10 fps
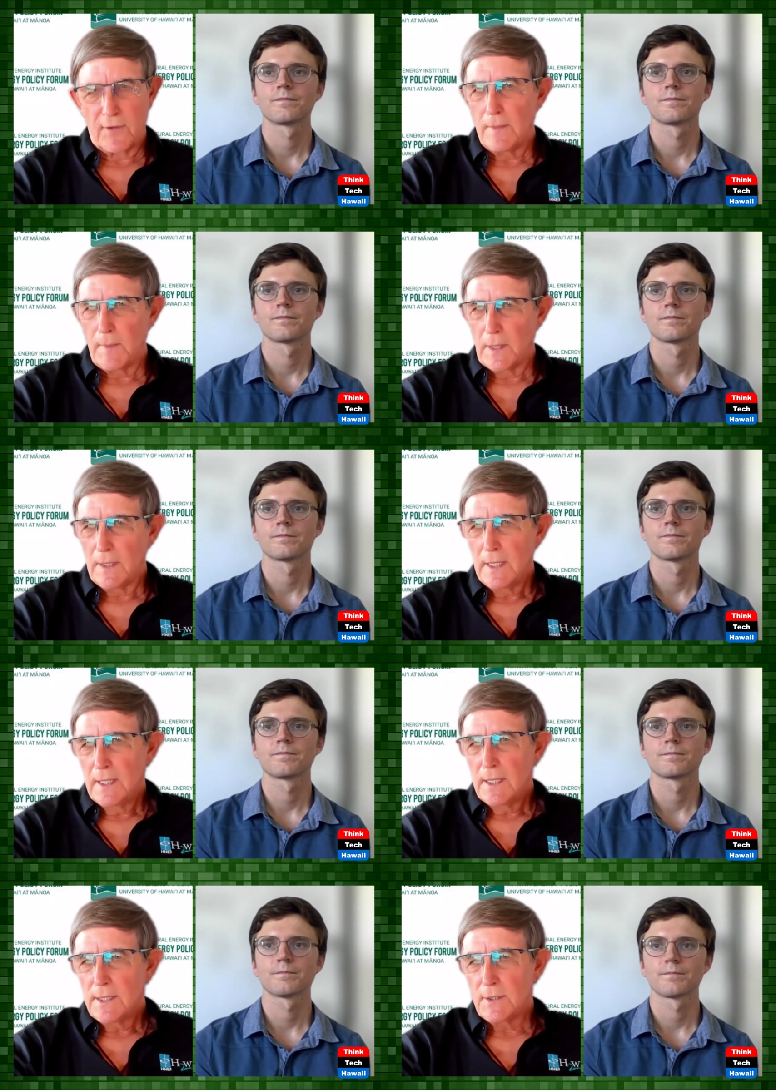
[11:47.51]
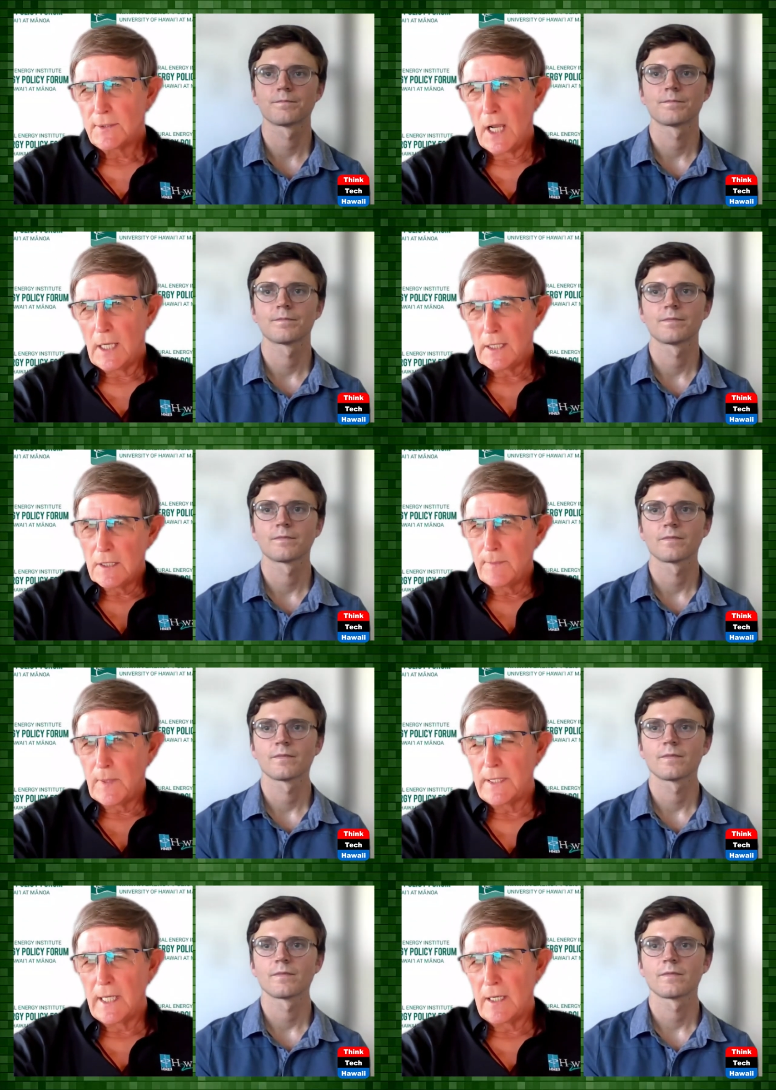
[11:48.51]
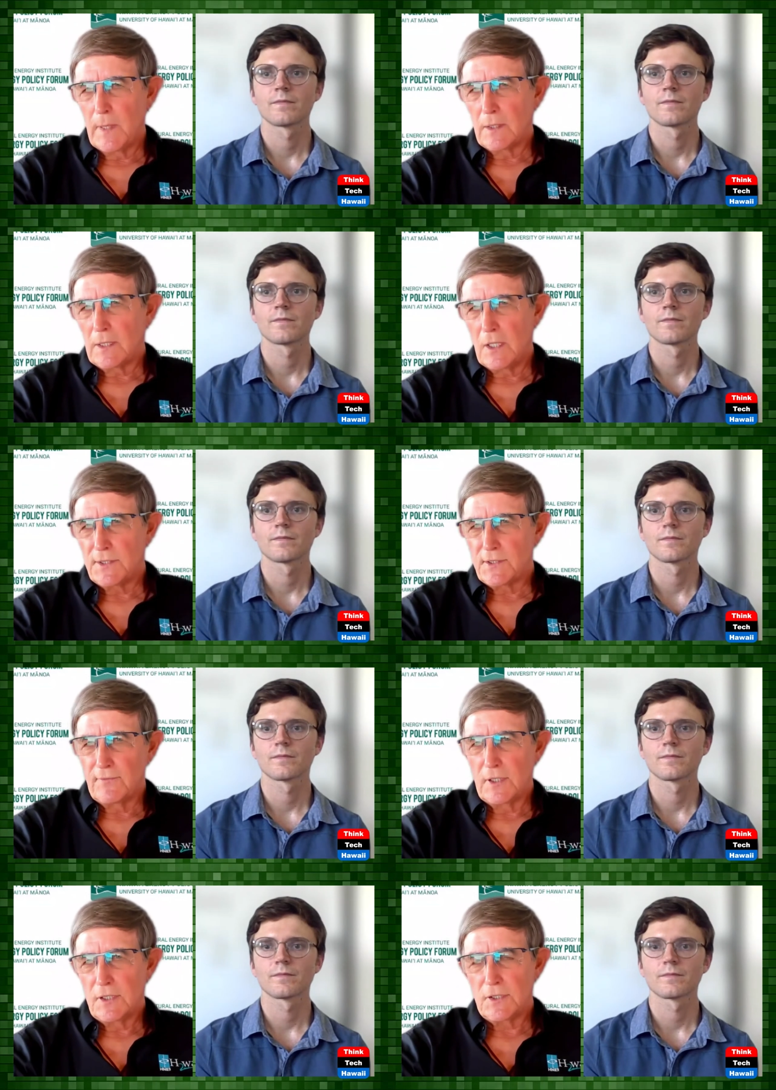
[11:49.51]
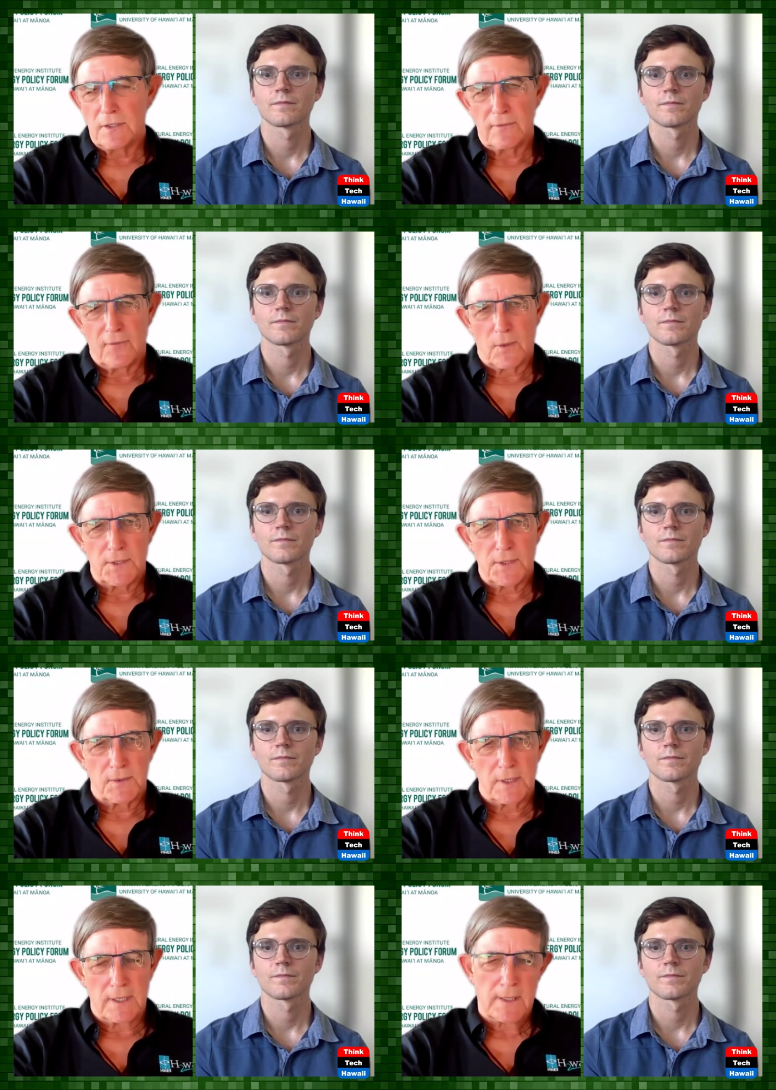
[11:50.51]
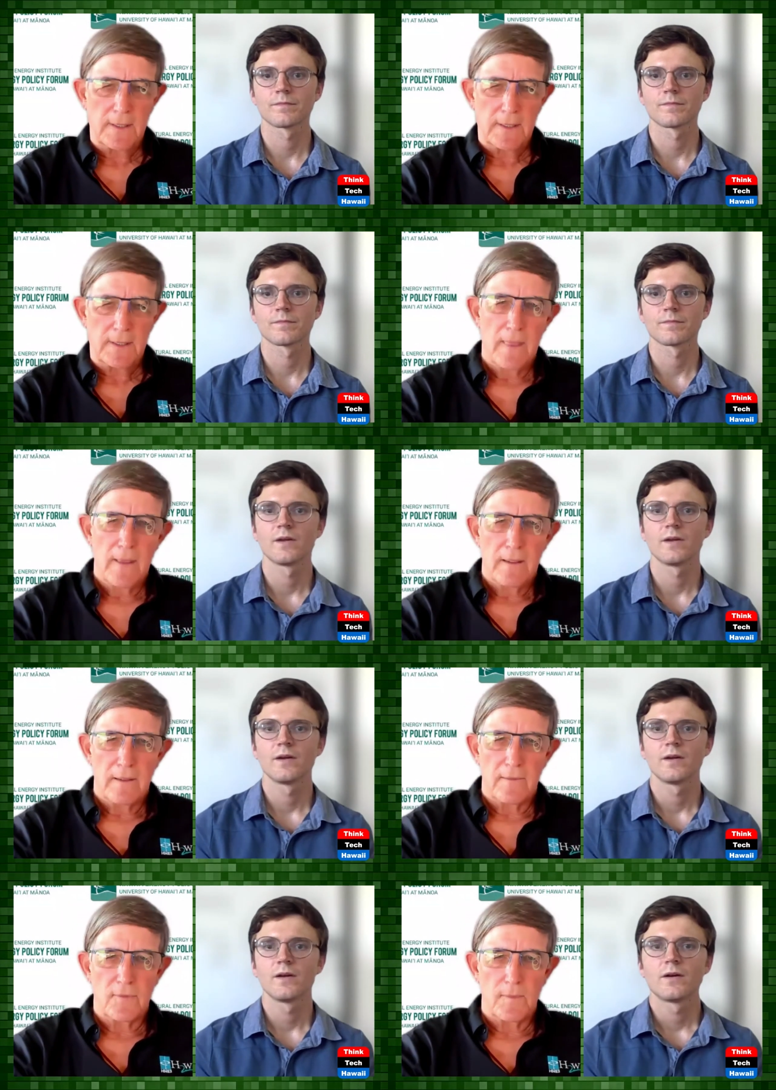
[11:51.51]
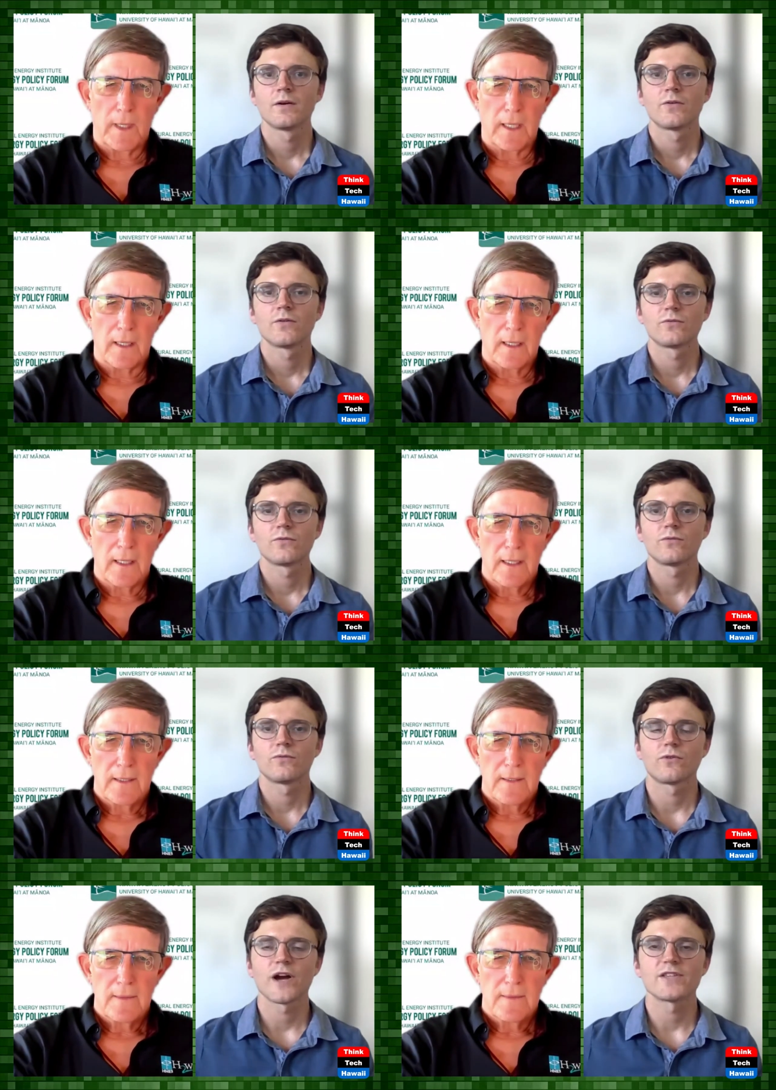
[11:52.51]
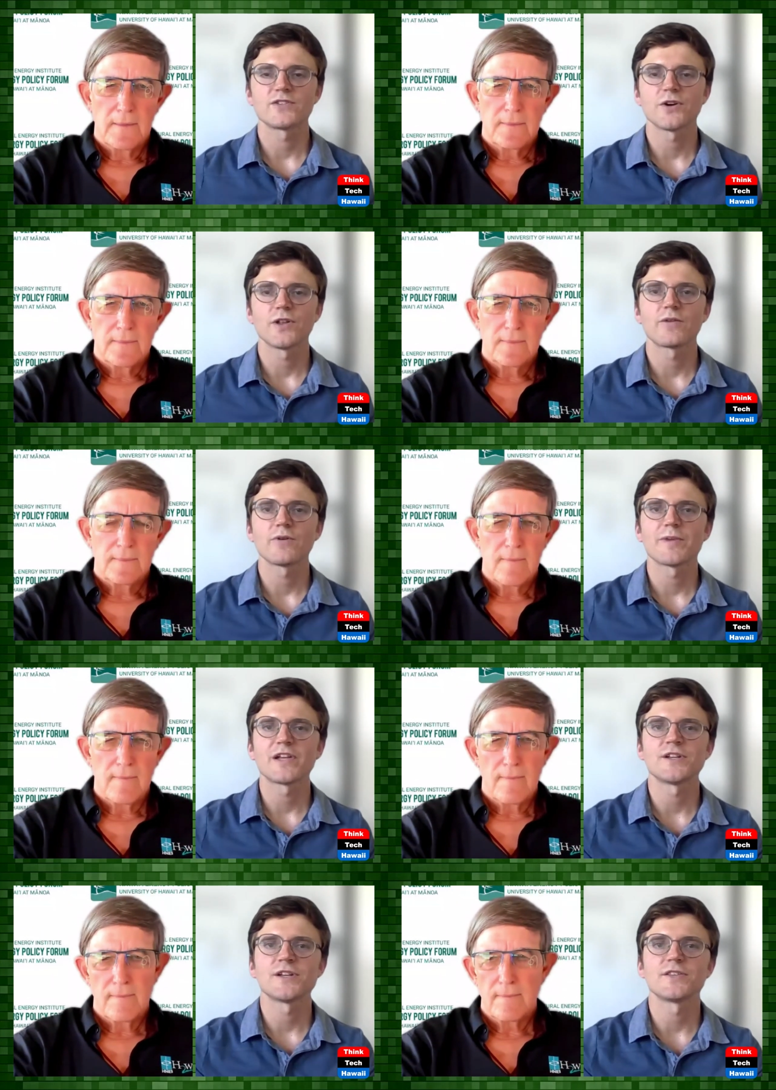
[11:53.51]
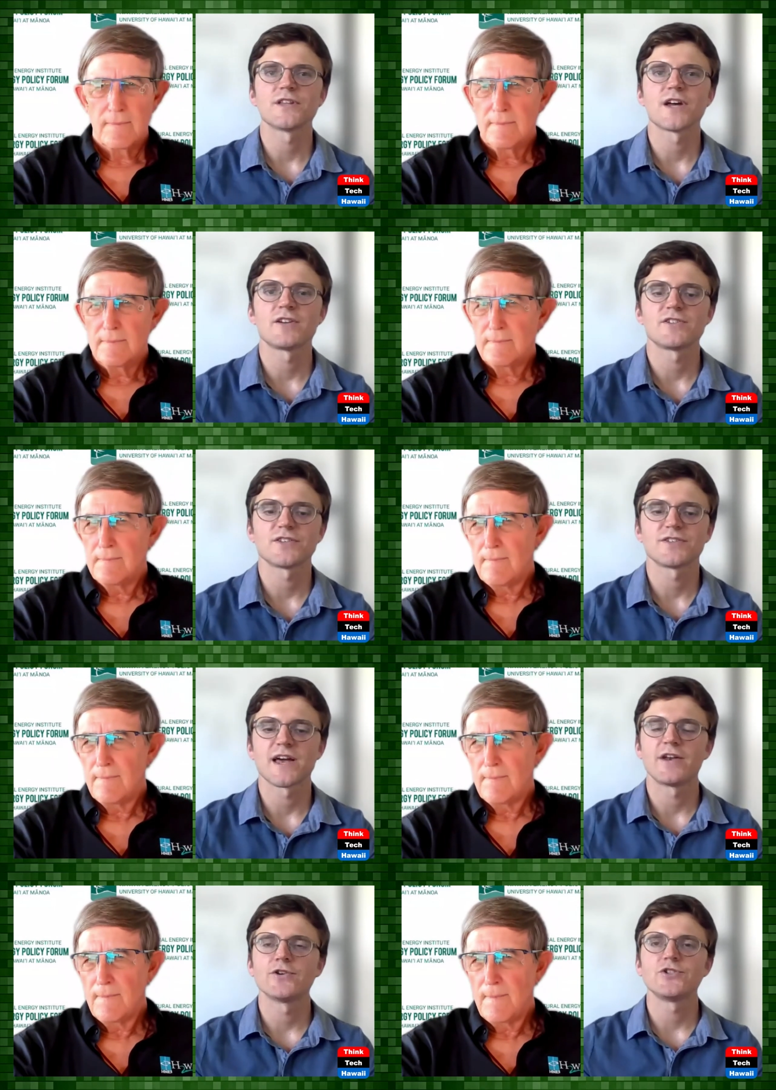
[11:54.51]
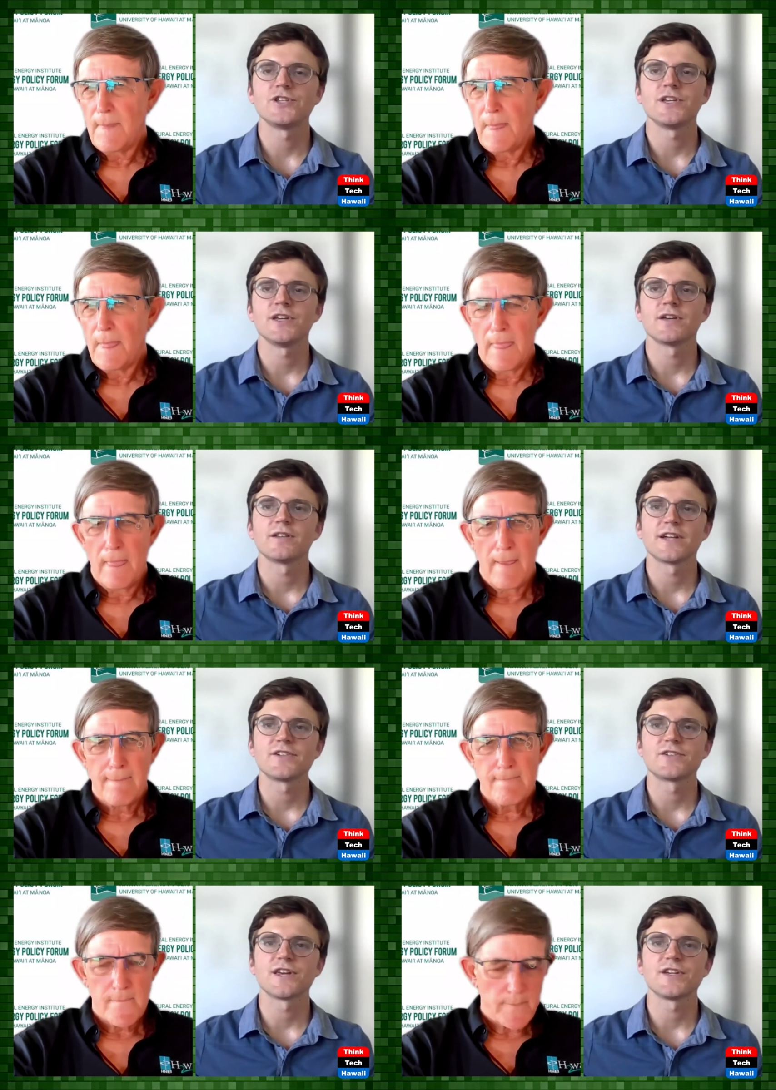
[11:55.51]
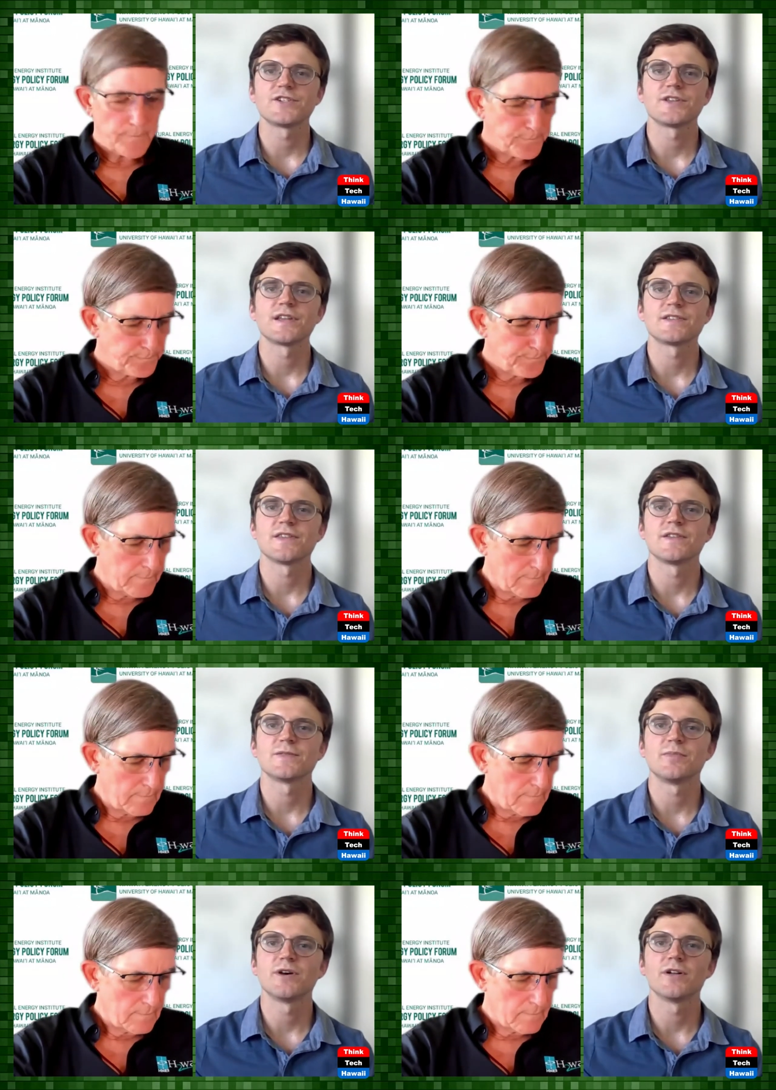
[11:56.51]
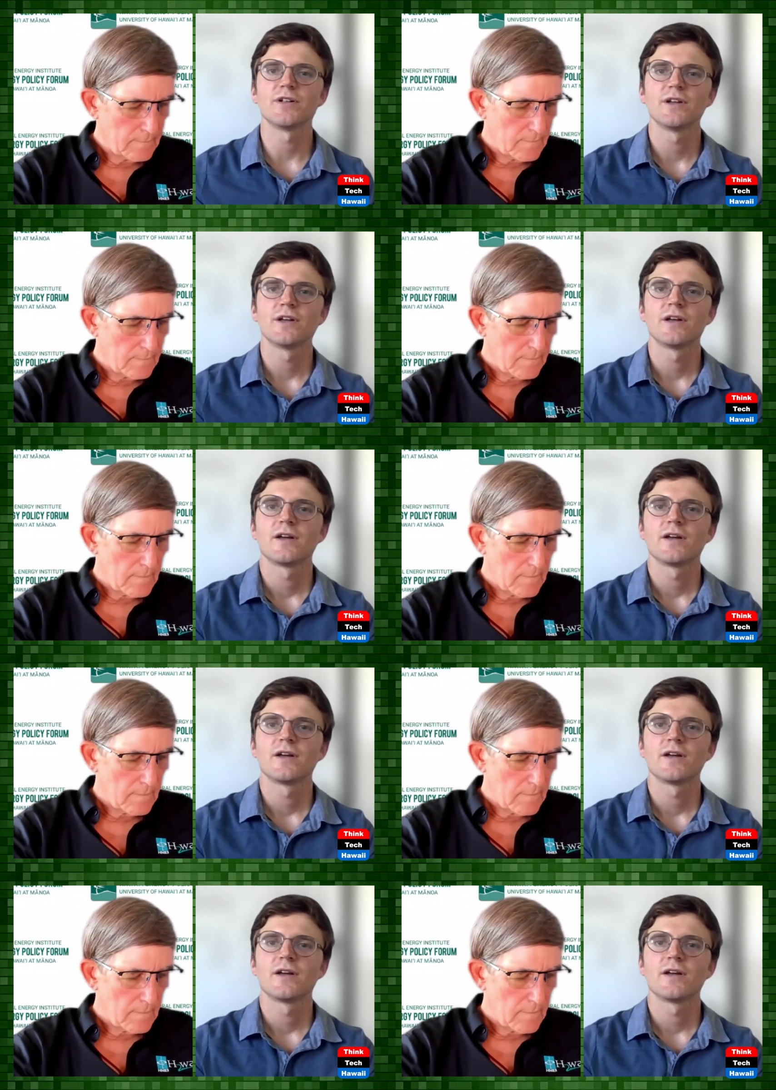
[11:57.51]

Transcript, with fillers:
Speaker 1: available. So talk a little bit now about conservation and forestry, if you may.
Speaker 2: Right. So, like we mentioned, it's not just energy legislation that's in this bill.